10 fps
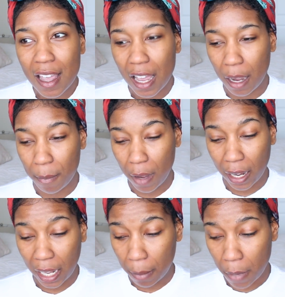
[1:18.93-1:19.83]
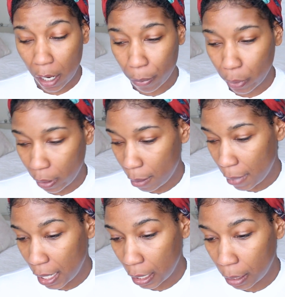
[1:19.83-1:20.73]
again, I'm not a pro at
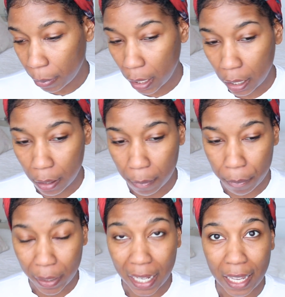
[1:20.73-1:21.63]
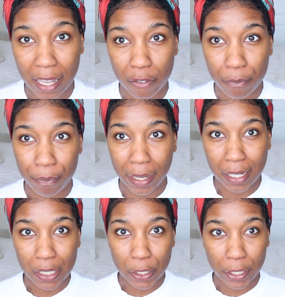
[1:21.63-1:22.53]
makeup, but I have
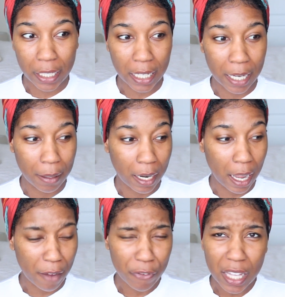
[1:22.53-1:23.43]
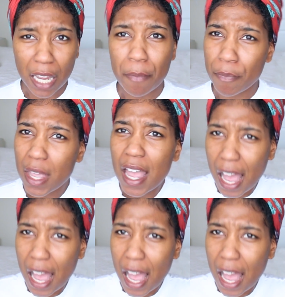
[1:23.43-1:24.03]
been learning, and I feel like I'm